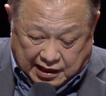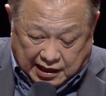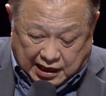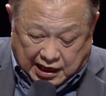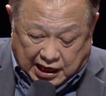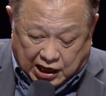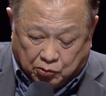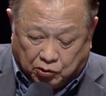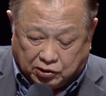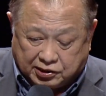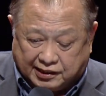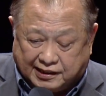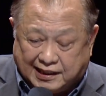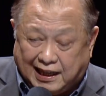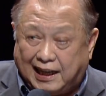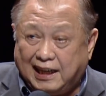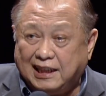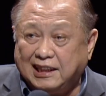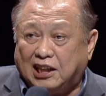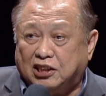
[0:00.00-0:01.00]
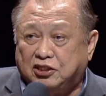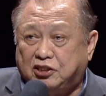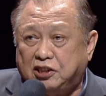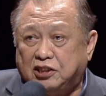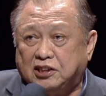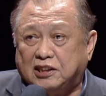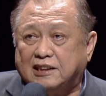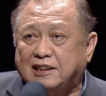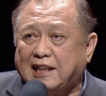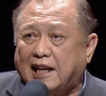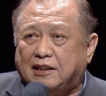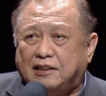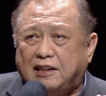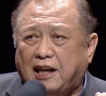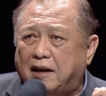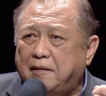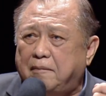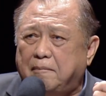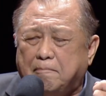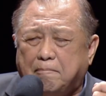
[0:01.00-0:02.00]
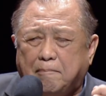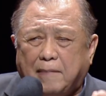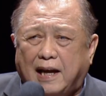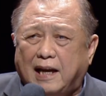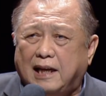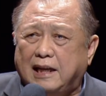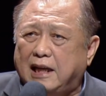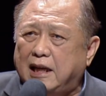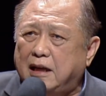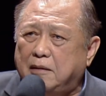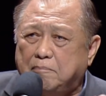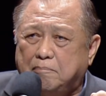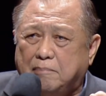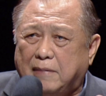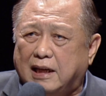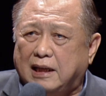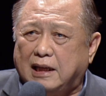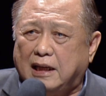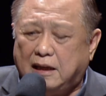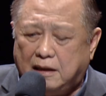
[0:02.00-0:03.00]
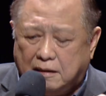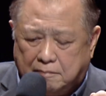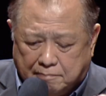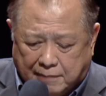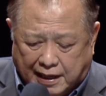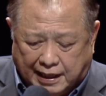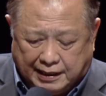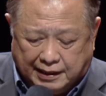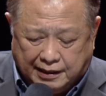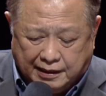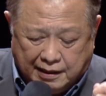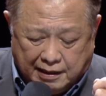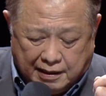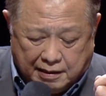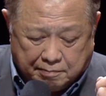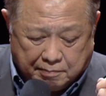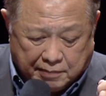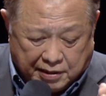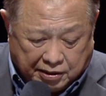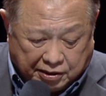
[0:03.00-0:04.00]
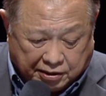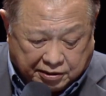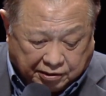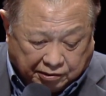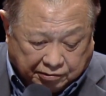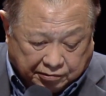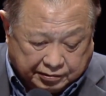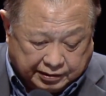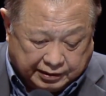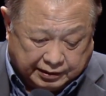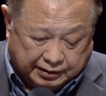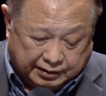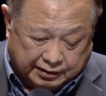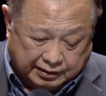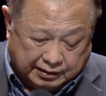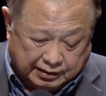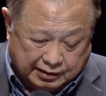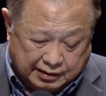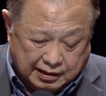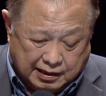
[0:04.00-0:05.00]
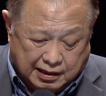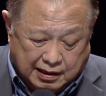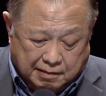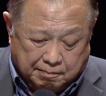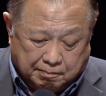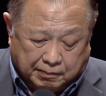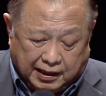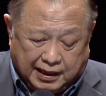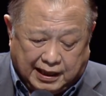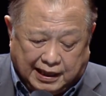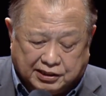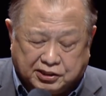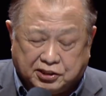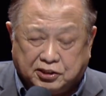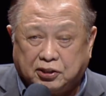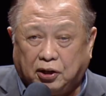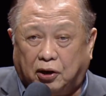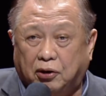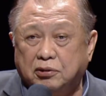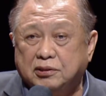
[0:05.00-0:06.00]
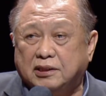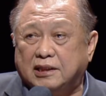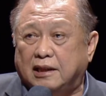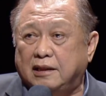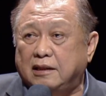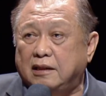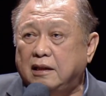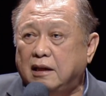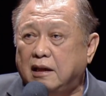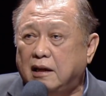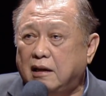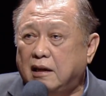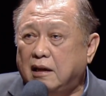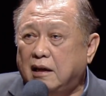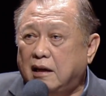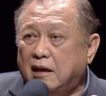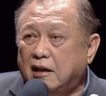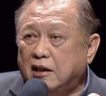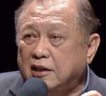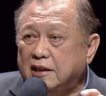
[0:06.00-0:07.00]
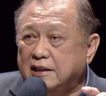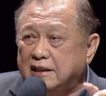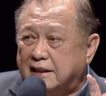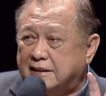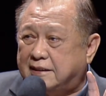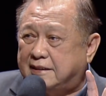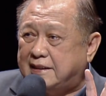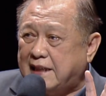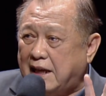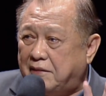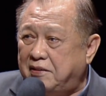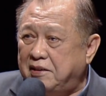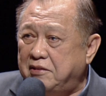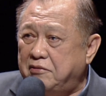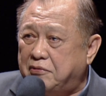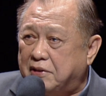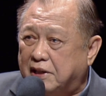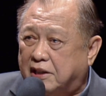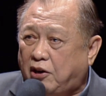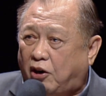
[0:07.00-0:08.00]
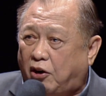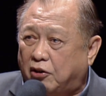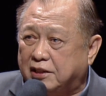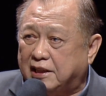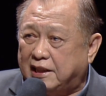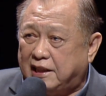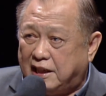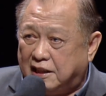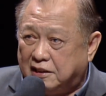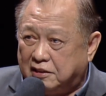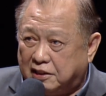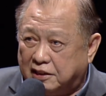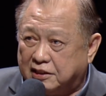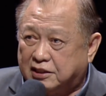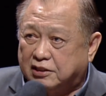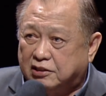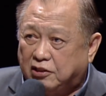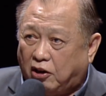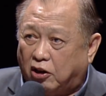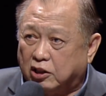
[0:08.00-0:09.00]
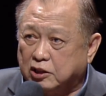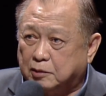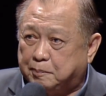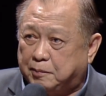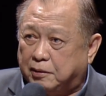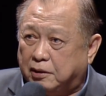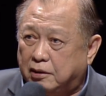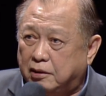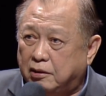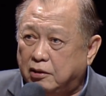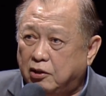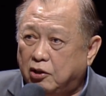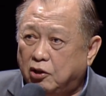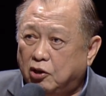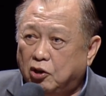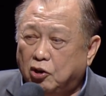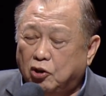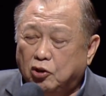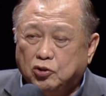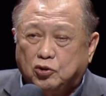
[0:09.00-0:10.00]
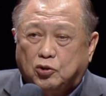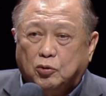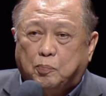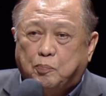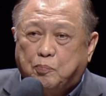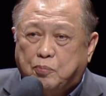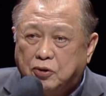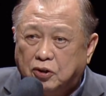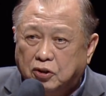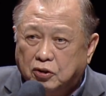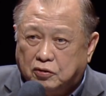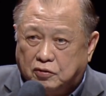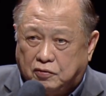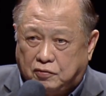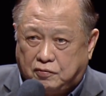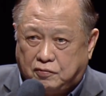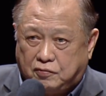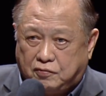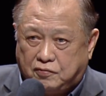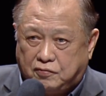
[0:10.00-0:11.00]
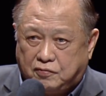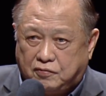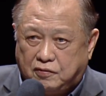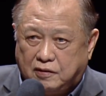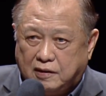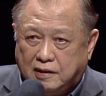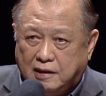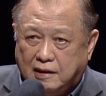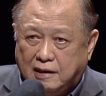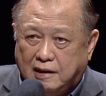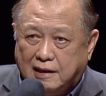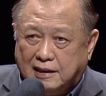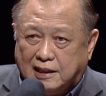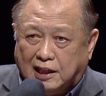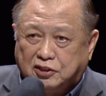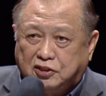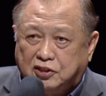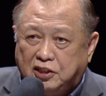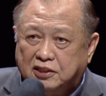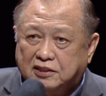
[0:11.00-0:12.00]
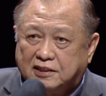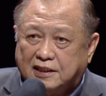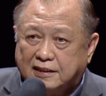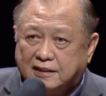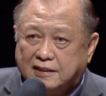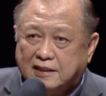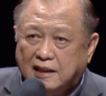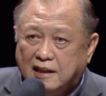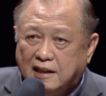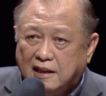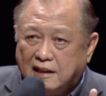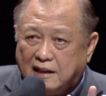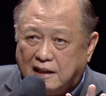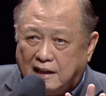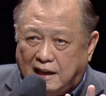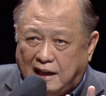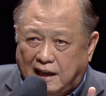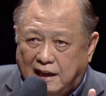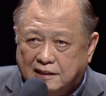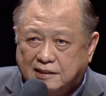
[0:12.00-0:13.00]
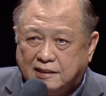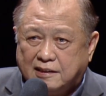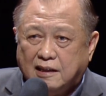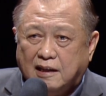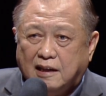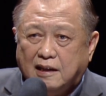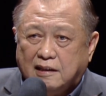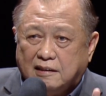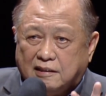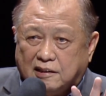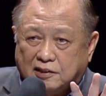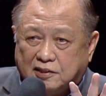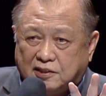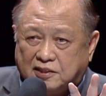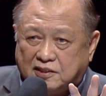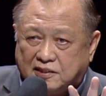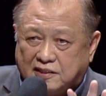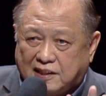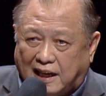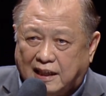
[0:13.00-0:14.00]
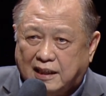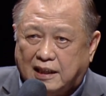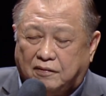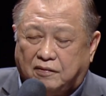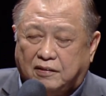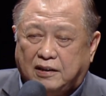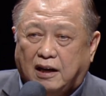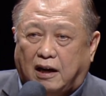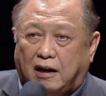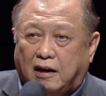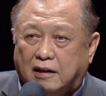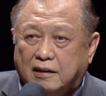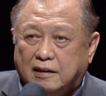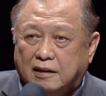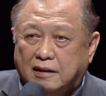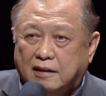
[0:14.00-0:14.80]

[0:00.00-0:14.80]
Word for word: He was telling that Jesus had done many, many, many miracles, but he had chosen the seven recorded in this gospel to prove that Jesus is the Son of God.